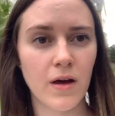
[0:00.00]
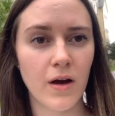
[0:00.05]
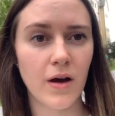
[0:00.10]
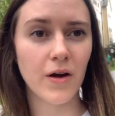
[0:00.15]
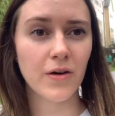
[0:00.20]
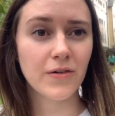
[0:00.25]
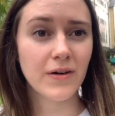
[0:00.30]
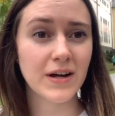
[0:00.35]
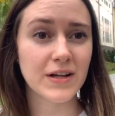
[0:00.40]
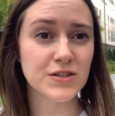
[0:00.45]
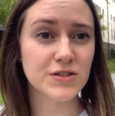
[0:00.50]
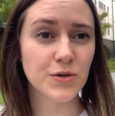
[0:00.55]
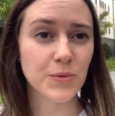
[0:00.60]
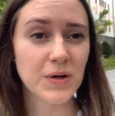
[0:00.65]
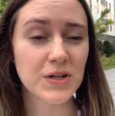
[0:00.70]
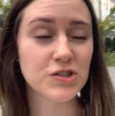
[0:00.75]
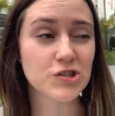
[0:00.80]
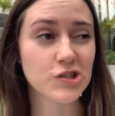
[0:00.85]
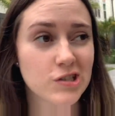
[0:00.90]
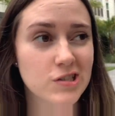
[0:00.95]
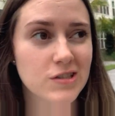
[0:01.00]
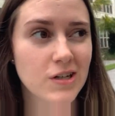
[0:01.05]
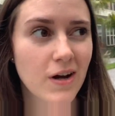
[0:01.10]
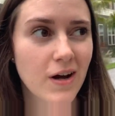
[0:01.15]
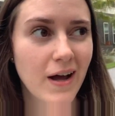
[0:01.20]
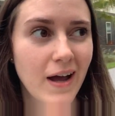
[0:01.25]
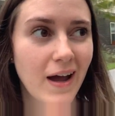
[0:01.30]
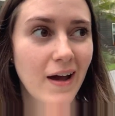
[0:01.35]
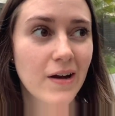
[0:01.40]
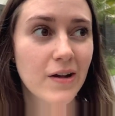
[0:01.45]
Alright, so I just
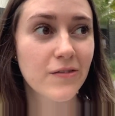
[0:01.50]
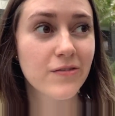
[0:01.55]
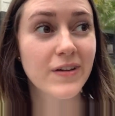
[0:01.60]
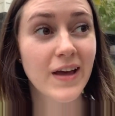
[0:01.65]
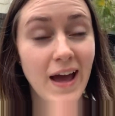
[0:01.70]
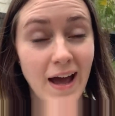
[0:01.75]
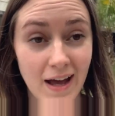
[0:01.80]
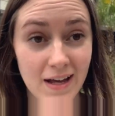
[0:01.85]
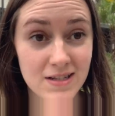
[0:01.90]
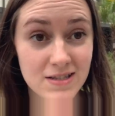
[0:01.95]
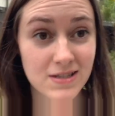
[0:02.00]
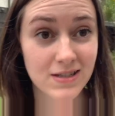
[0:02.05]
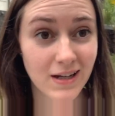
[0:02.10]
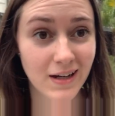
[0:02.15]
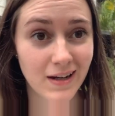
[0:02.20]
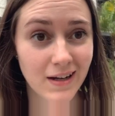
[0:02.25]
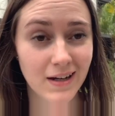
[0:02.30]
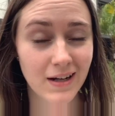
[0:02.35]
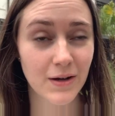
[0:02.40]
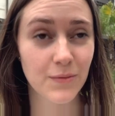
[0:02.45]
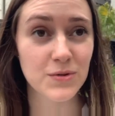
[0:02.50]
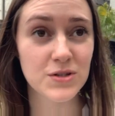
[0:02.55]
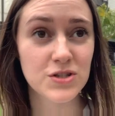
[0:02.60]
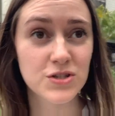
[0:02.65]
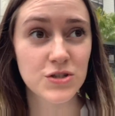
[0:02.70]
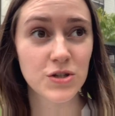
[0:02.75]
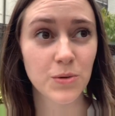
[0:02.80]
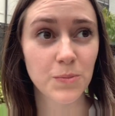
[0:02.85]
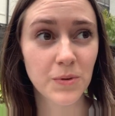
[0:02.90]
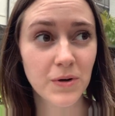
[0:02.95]
got out of casting and it was
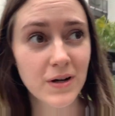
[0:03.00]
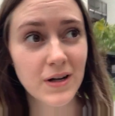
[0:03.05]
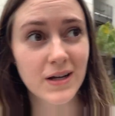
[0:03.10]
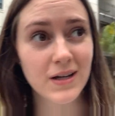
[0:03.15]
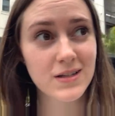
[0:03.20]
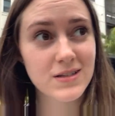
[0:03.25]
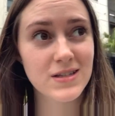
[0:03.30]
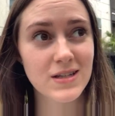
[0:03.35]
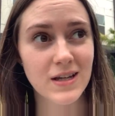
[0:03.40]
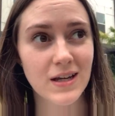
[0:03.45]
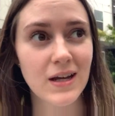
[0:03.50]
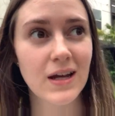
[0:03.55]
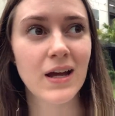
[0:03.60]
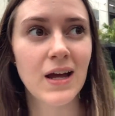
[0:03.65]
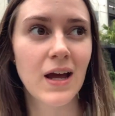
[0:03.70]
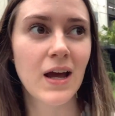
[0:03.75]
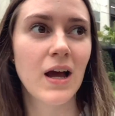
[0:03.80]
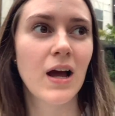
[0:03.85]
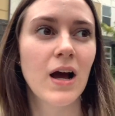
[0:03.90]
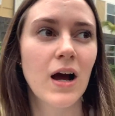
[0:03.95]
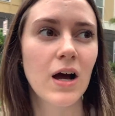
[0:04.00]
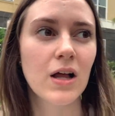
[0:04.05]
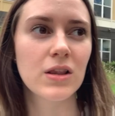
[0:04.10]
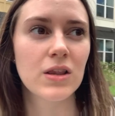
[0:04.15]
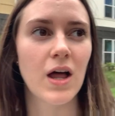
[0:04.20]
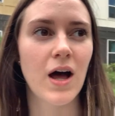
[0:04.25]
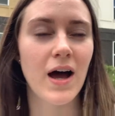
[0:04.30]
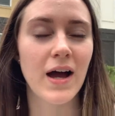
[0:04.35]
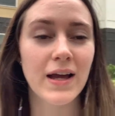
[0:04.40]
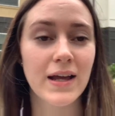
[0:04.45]
super easy a
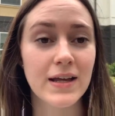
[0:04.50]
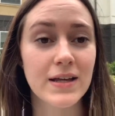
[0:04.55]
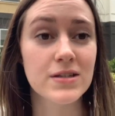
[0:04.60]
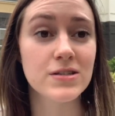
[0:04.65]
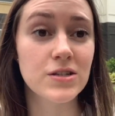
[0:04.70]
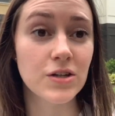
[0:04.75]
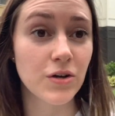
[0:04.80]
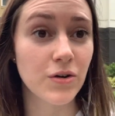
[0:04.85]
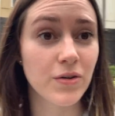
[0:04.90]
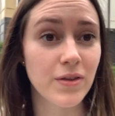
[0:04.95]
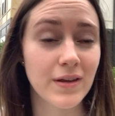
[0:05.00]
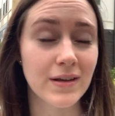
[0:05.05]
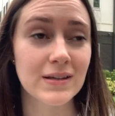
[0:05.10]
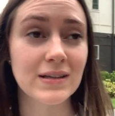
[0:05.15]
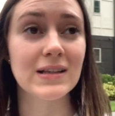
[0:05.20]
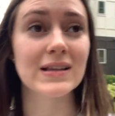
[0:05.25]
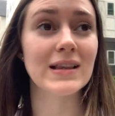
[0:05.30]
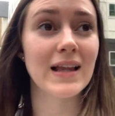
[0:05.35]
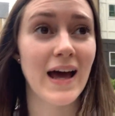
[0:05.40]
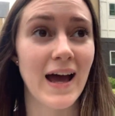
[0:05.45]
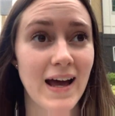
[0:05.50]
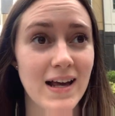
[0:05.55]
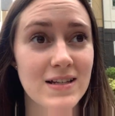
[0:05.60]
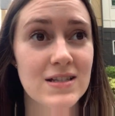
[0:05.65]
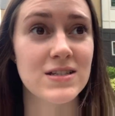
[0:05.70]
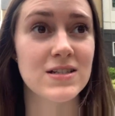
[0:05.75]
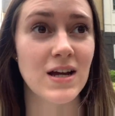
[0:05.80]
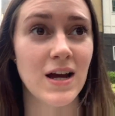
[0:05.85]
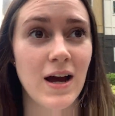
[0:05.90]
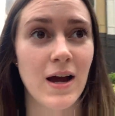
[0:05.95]
lot easier than
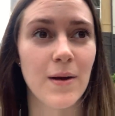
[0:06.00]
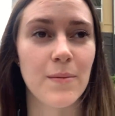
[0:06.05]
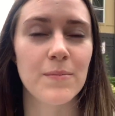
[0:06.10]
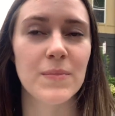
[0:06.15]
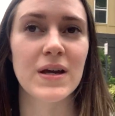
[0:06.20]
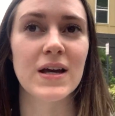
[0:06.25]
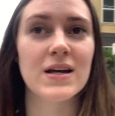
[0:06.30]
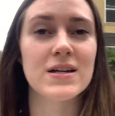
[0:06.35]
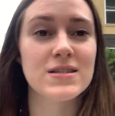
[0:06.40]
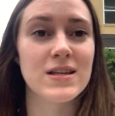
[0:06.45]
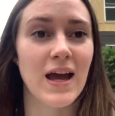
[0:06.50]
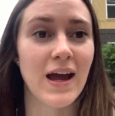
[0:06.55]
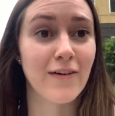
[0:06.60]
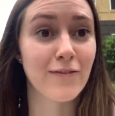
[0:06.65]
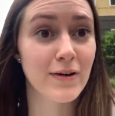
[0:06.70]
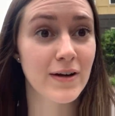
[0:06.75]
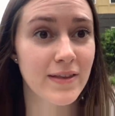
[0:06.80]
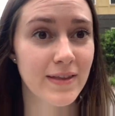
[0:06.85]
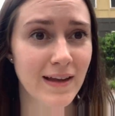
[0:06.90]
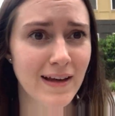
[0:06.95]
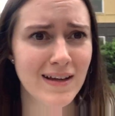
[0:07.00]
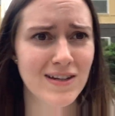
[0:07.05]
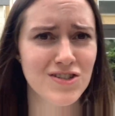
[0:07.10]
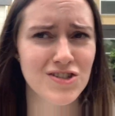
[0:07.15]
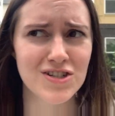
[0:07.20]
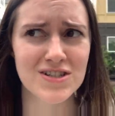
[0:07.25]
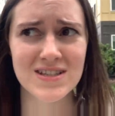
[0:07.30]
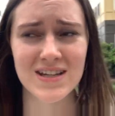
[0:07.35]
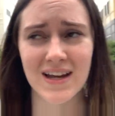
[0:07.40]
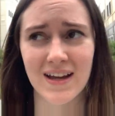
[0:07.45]
last time because everything is
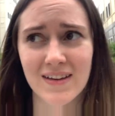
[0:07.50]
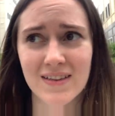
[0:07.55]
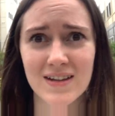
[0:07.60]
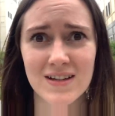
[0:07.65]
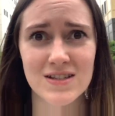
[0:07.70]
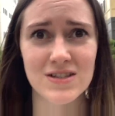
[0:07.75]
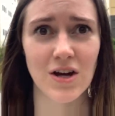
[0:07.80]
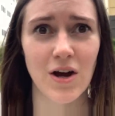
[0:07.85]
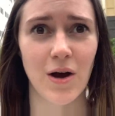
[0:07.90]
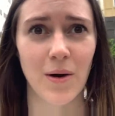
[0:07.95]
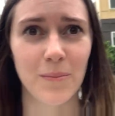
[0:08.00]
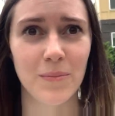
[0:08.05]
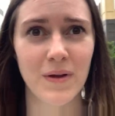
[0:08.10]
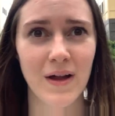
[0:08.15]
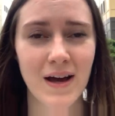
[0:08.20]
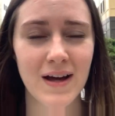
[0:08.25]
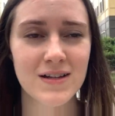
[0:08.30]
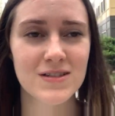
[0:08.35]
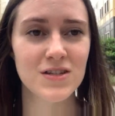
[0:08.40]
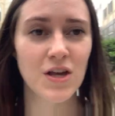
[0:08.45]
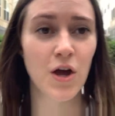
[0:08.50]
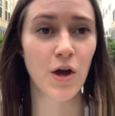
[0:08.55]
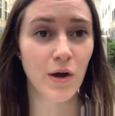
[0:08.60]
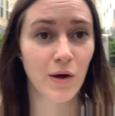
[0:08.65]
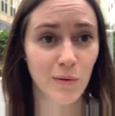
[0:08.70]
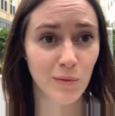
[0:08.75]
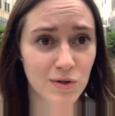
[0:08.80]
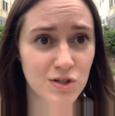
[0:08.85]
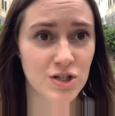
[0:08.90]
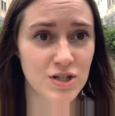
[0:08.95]
just in this complex,
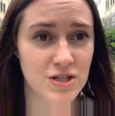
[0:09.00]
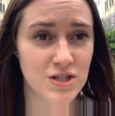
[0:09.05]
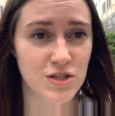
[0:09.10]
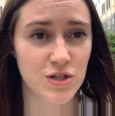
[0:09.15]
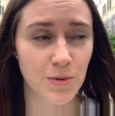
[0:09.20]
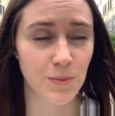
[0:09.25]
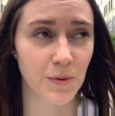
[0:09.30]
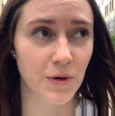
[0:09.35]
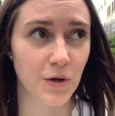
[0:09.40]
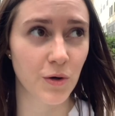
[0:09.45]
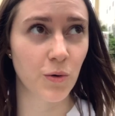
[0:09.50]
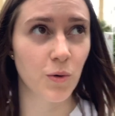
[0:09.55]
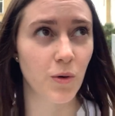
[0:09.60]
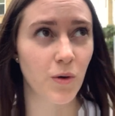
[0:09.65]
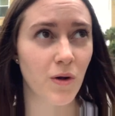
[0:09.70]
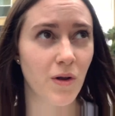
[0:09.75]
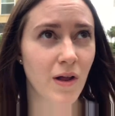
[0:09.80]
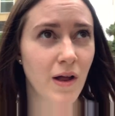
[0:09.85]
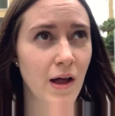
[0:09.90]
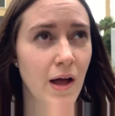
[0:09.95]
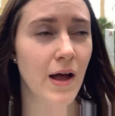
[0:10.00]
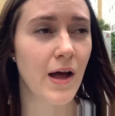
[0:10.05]
which is super cool.